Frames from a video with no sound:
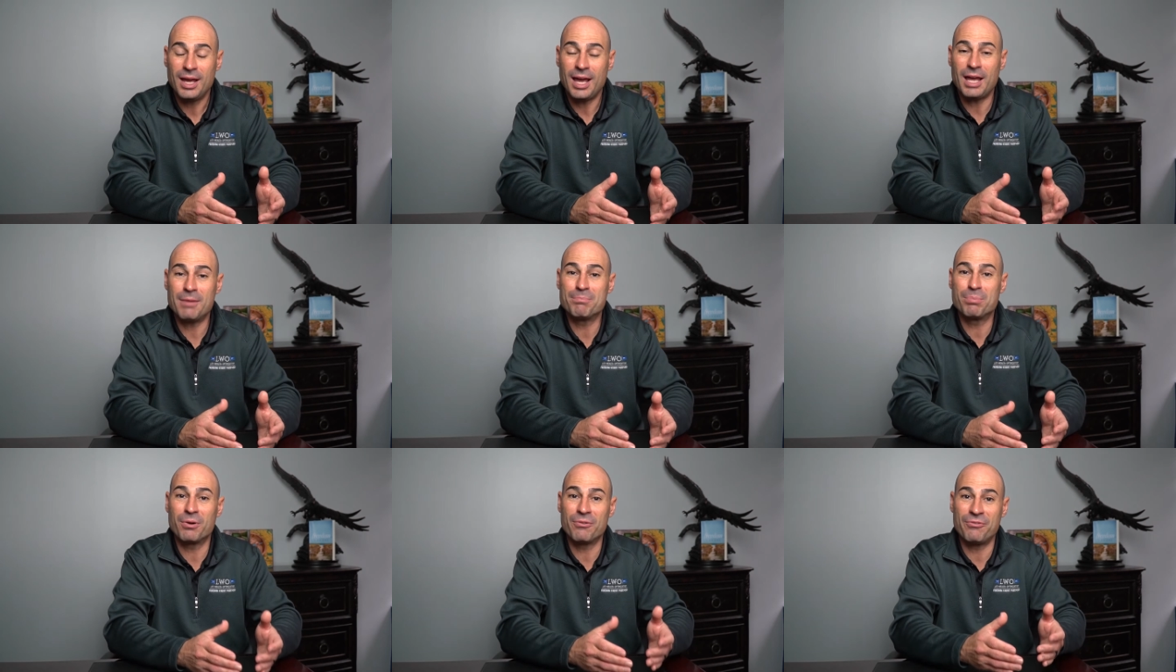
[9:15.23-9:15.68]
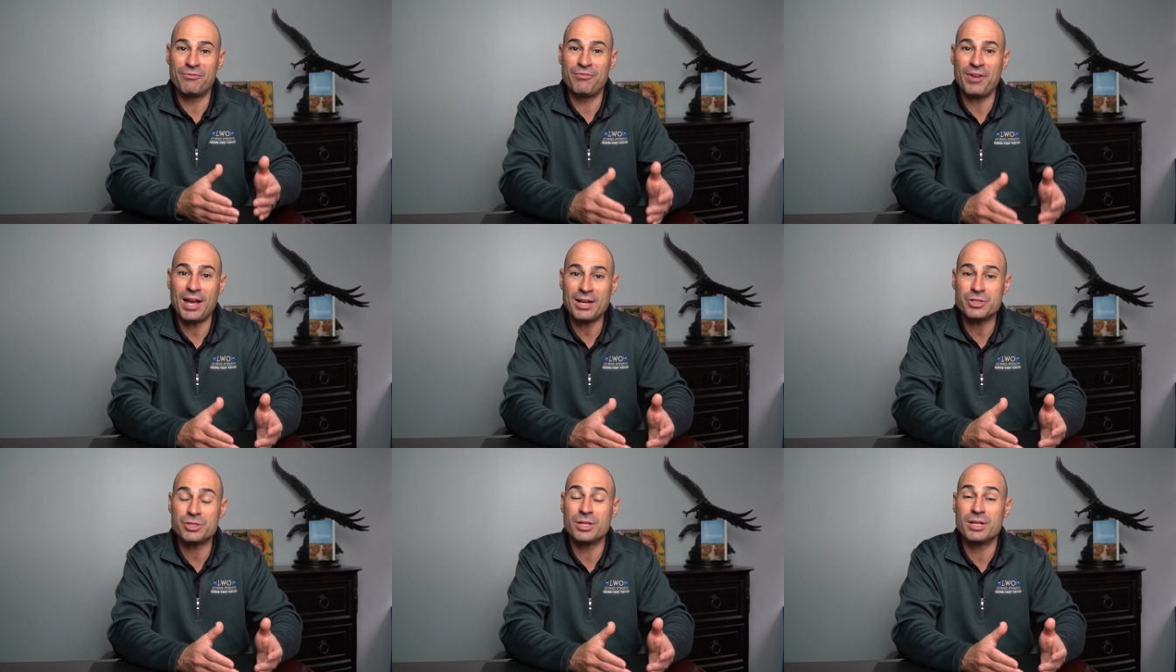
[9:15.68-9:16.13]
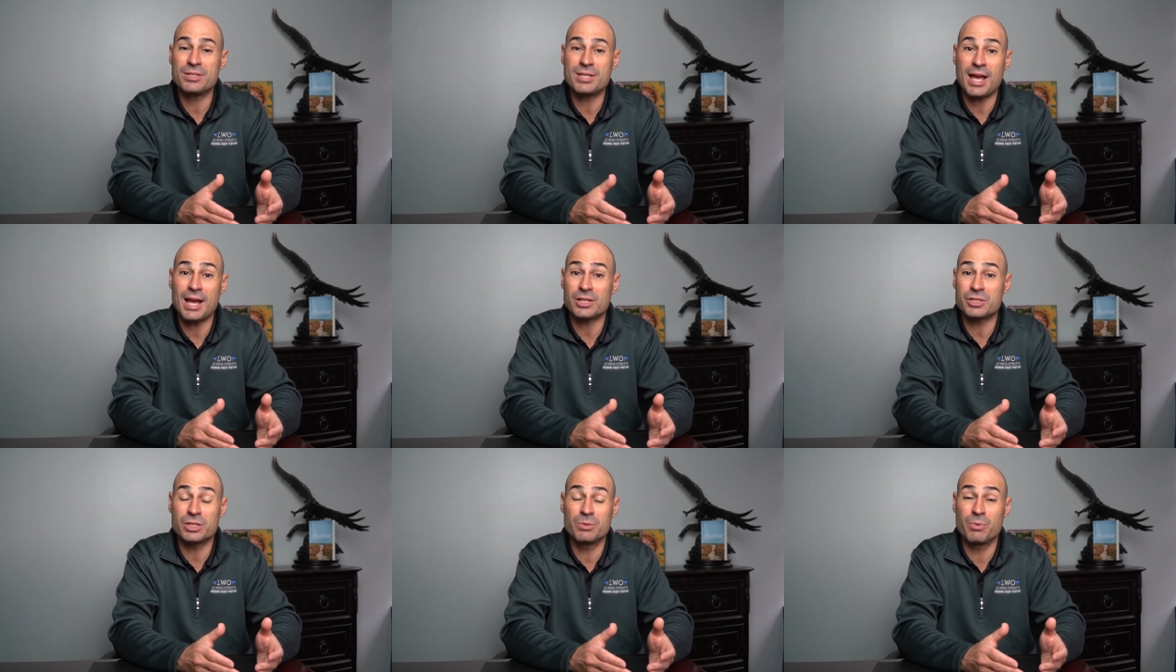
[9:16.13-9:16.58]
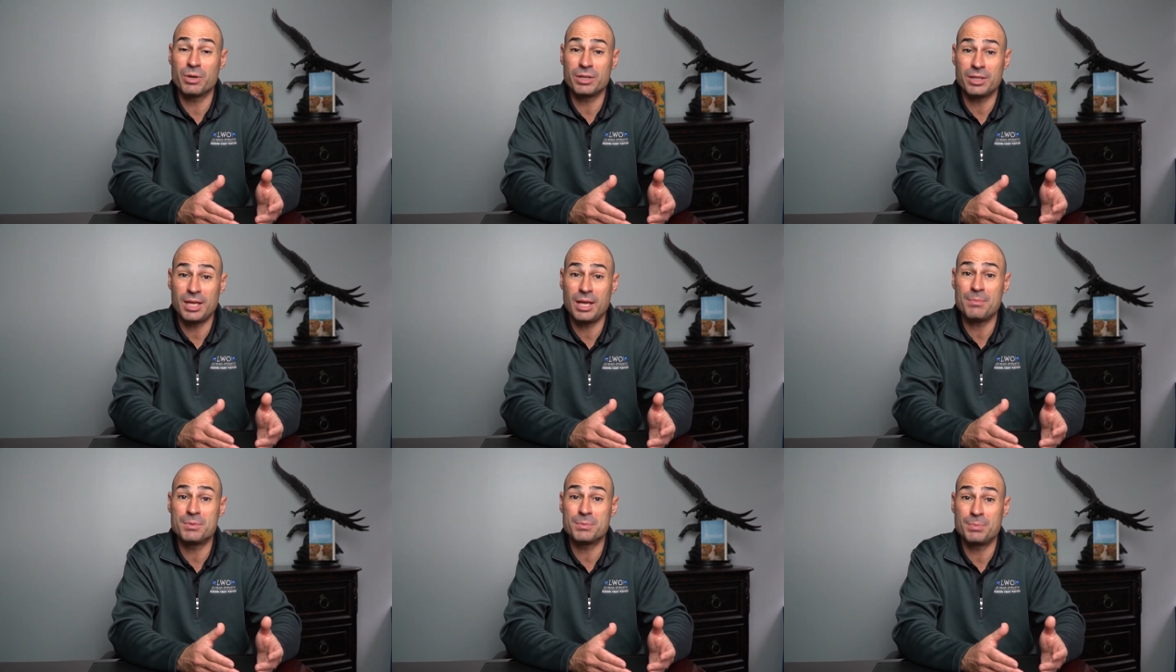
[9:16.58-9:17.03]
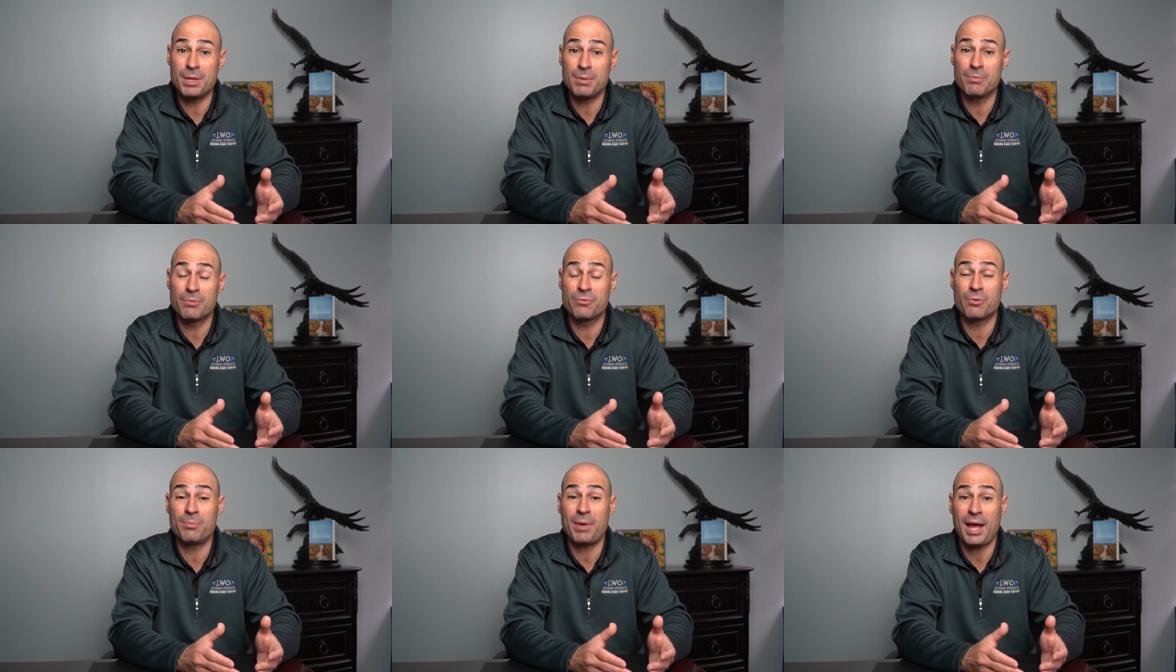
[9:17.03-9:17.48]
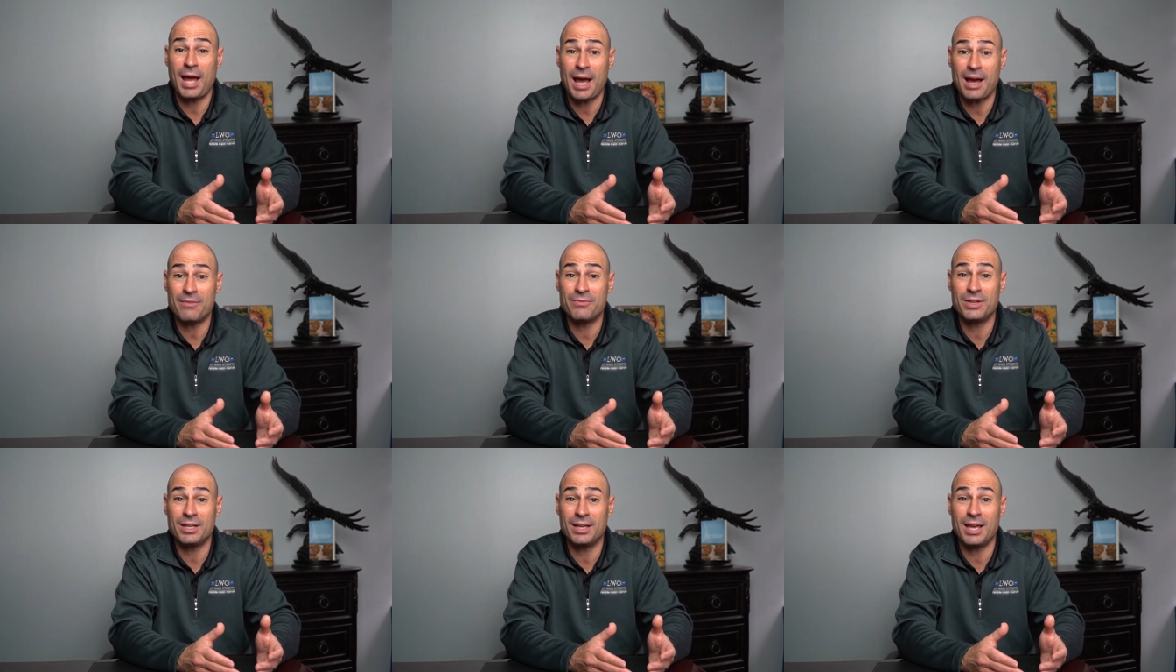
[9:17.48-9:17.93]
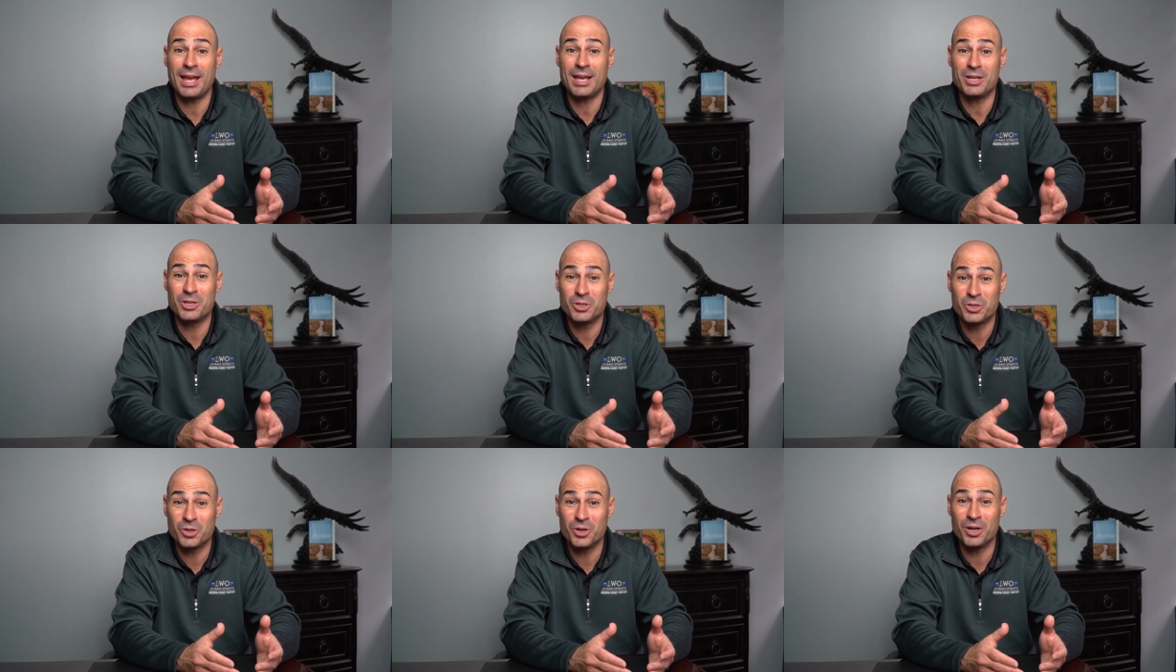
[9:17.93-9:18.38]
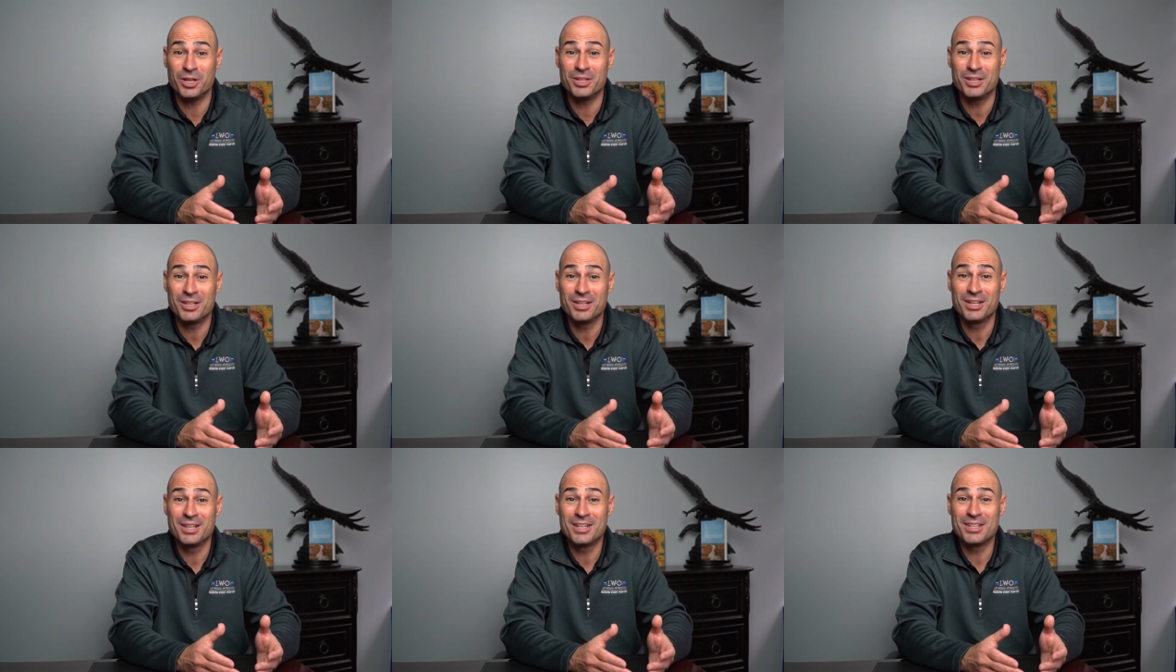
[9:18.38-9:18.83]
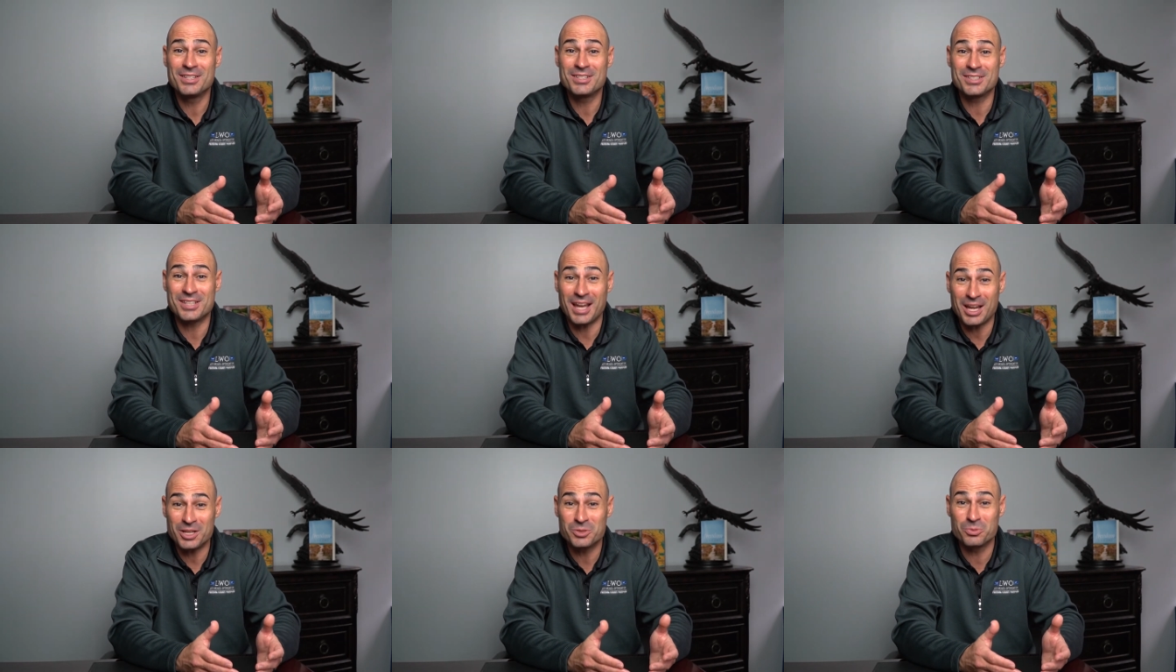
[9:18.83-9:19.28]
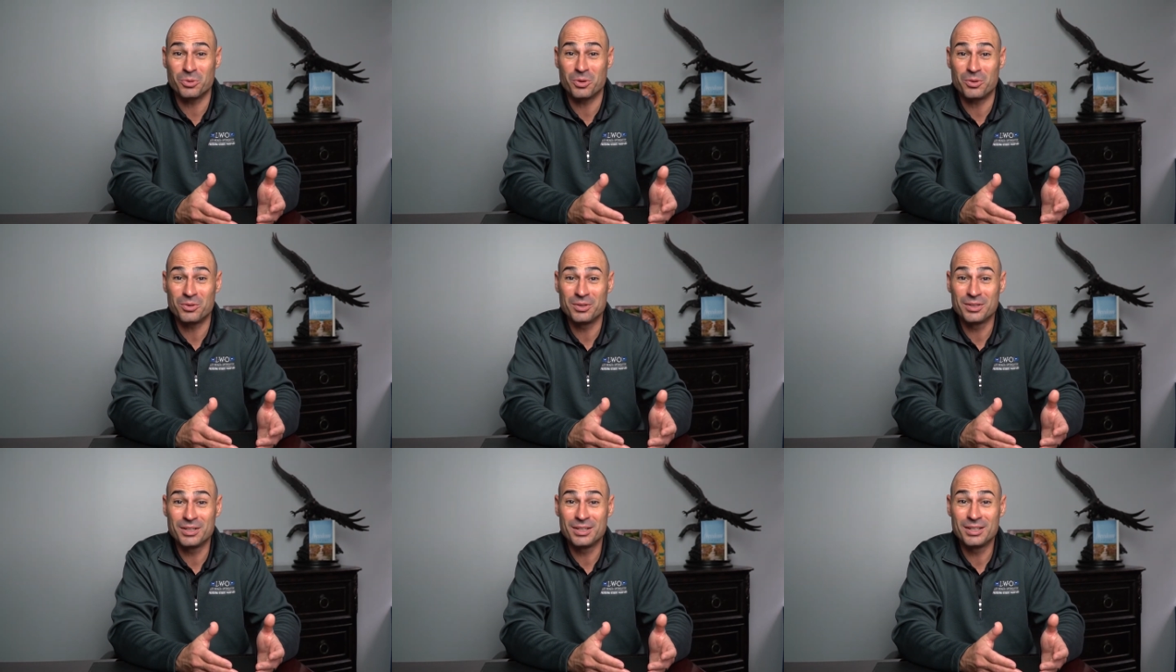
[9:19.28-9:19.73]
And perfection is actually what keeps people from having a good schedule,